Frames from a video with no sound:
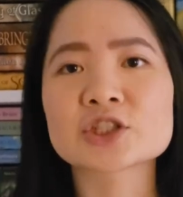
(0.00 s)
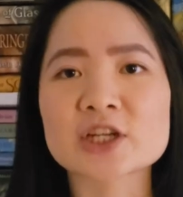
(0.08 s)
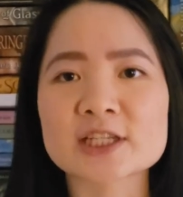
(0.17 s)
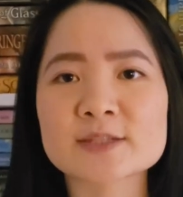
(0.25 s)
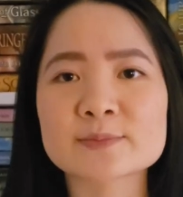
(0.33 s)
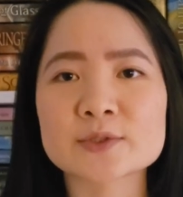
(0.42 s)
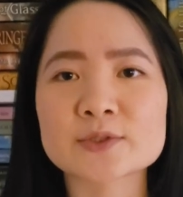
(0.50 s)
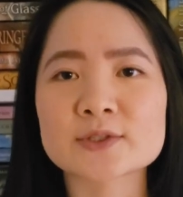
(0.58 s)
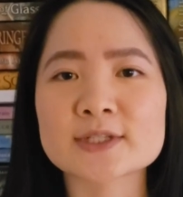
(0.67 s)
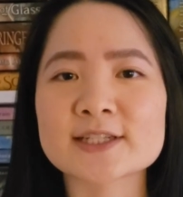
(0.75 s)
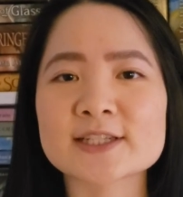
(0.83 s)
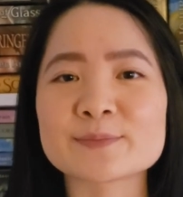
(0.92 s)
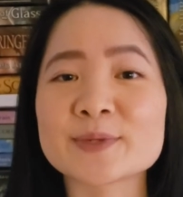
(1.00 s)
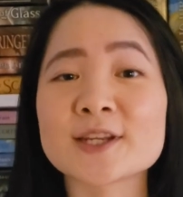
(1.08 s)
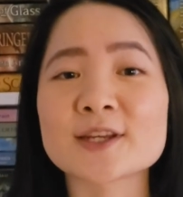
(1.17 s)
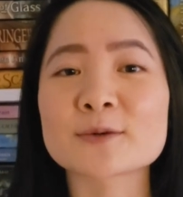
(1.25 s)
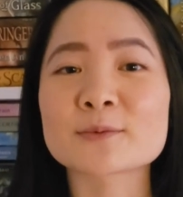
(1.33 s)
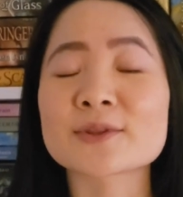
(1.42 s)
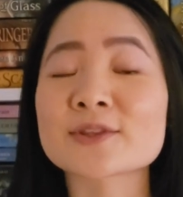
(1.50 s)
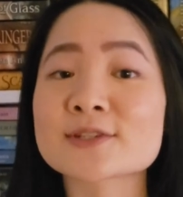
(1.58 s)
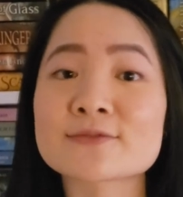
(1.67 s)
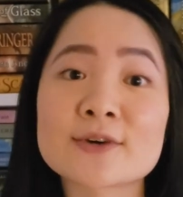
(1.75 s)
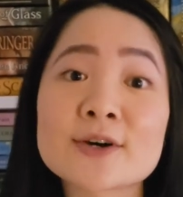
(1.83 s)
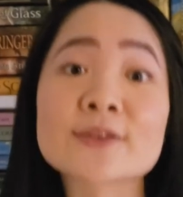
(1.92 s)
Jesper is meeting up with his
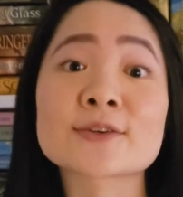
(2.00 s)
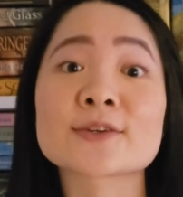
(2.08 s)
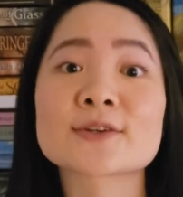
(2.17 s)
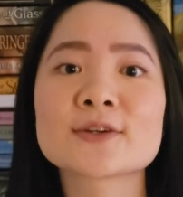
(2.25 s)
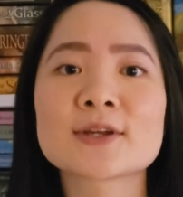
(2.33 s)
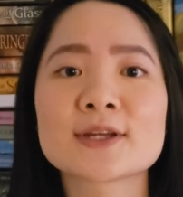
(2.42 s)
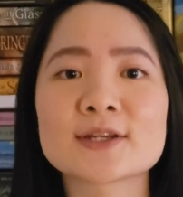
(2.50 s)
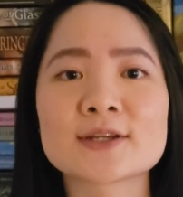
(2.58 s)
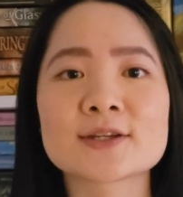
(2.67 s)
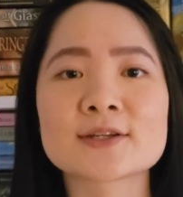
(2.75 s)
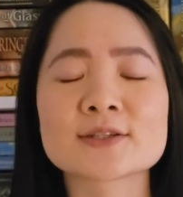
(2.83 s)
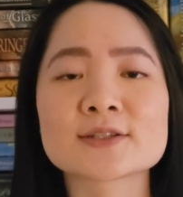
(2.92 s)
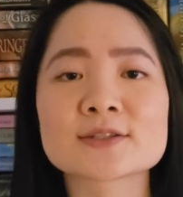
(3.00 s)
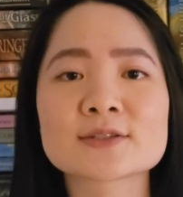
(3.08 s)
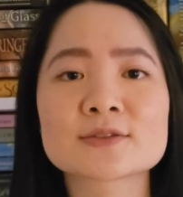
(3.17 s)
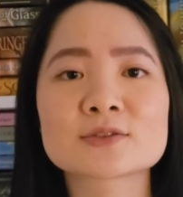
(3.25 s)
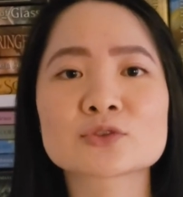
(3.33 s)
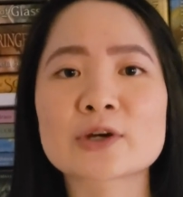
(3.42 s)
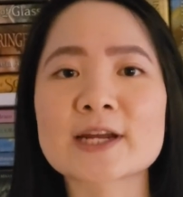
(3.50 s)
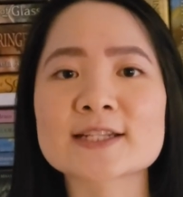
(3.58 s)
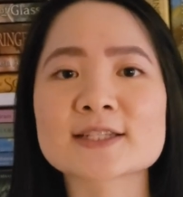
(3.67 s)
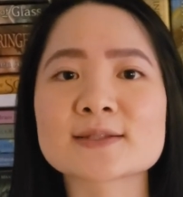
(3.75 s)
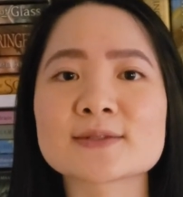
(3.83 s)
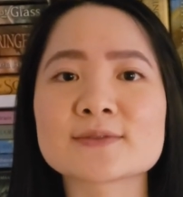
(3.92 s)
father and trying
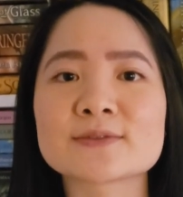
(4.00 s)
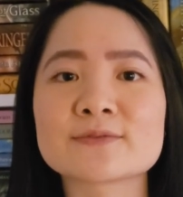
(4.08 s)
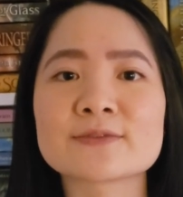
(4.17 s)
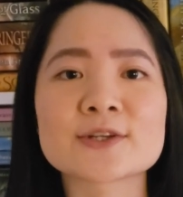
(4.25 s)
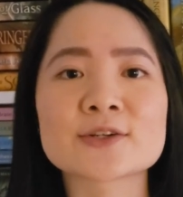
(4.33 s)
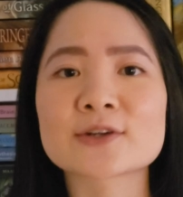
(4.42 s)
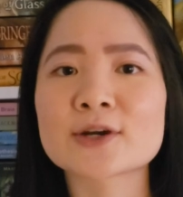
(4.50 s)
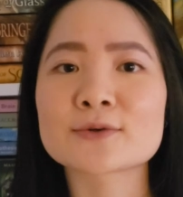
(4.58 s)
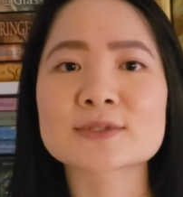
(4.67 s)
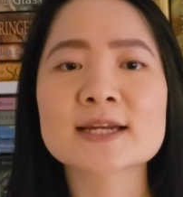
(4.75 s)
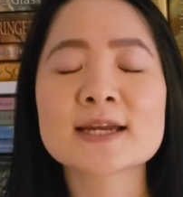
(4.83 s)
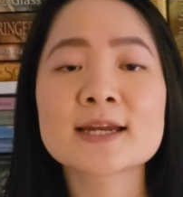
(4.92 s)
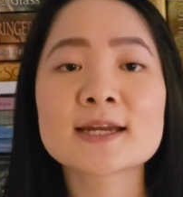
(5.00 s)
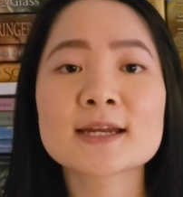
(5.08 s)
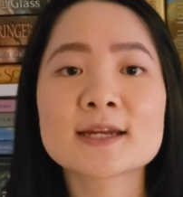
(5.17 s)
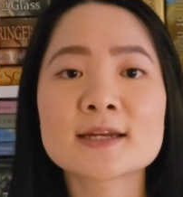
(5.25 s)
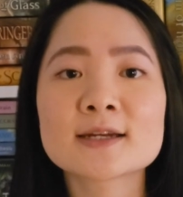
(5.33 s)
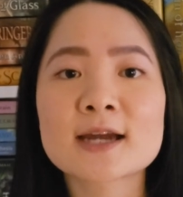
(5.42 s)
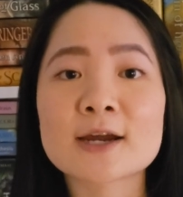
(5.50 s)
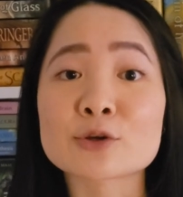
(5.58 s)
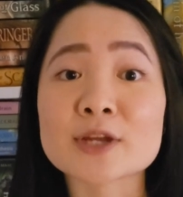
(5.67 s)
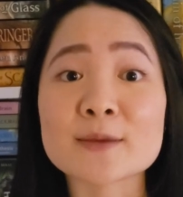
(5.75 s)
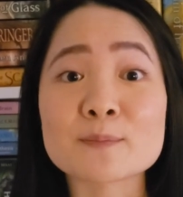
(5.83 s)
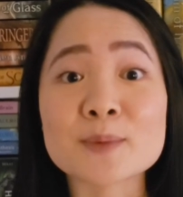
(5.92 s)
to figure out how to
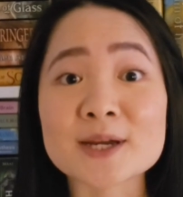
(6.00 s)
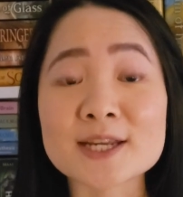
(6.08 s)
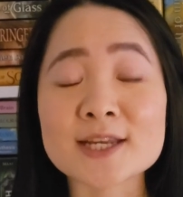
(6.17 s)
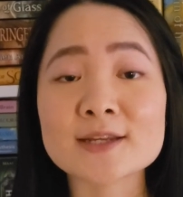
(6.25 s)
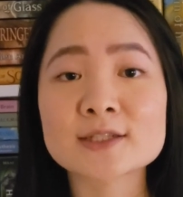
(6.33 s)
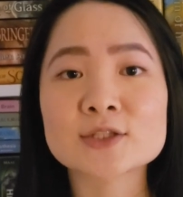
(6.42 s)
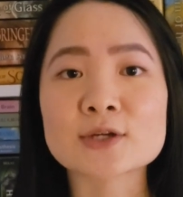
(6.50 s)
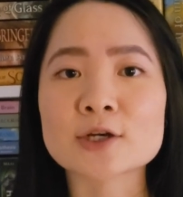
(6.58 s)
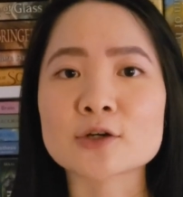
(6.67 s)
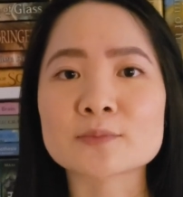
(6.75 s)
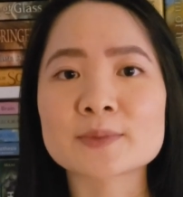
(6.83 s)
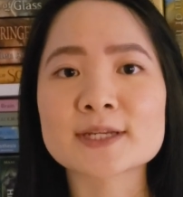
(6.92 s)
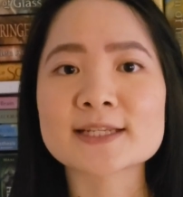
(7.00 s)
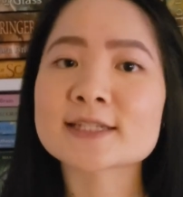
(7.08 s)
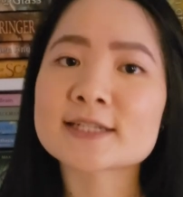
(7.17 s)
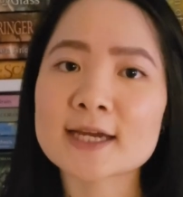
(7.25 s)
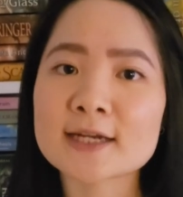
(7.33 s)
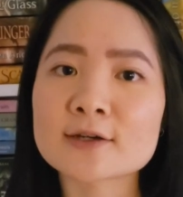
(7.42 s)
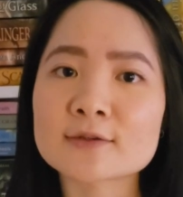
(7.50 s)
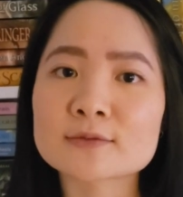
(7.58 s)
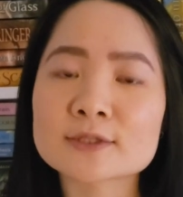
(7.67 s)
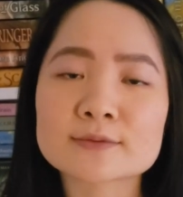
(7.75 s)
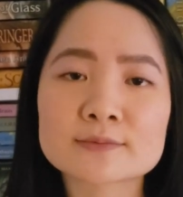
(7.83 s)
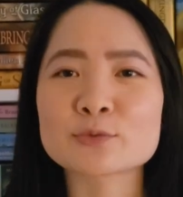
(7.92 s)
get money to help his dad
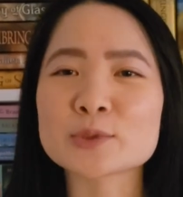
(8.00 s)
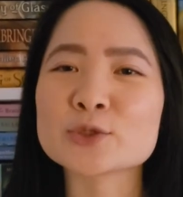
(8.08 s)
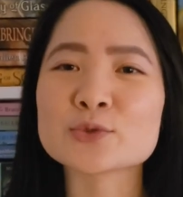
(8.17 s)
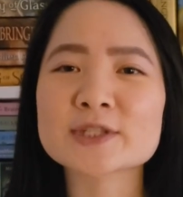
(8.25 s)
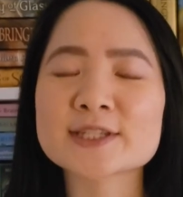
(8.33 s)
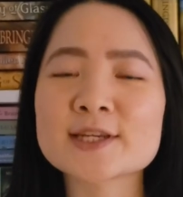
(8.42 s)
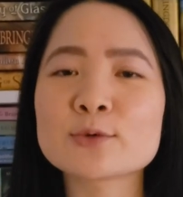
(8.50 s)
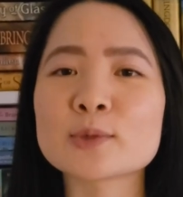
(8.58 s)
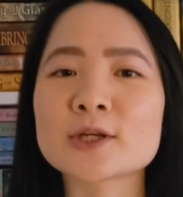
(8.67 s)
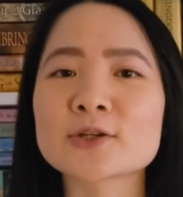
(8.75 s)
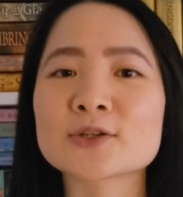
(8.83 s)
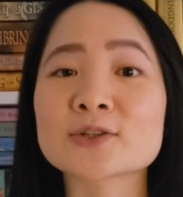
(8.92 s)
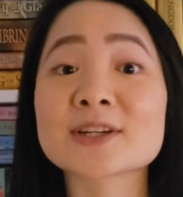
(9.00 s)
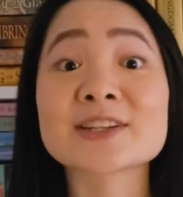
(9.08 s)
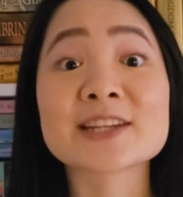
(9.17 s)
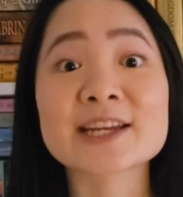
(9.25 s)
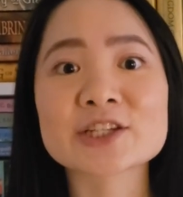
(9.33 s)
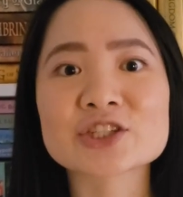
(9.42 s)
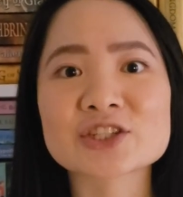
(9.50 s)
out. We do see where Inej